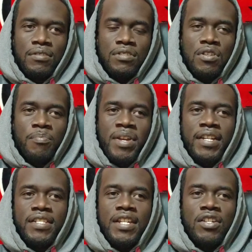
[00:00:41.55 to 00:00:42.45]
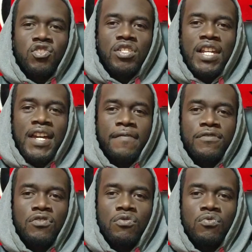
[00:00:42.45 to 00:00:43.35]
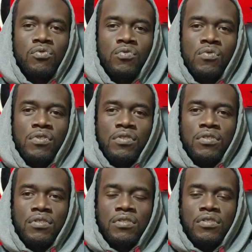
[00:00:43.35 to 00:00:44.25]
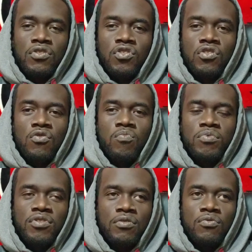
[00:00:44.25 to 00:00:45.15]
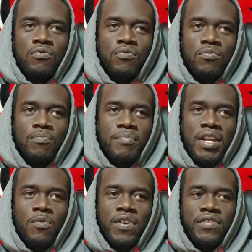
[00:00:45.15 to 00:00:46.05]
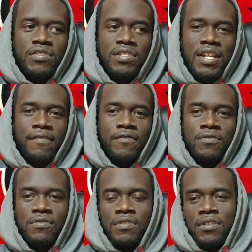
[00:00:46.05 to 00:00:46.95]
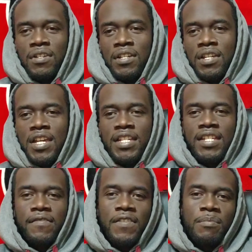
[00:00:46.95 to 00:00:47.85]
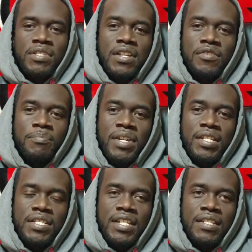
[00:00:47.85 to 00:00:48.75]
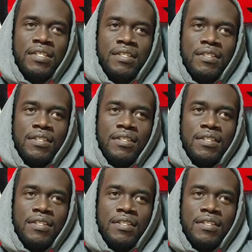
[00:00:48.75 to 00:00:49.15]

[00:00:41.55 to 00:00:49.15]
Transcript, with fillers: you know, Pacquiao should have to stoop to Mayweather's level and give him another payday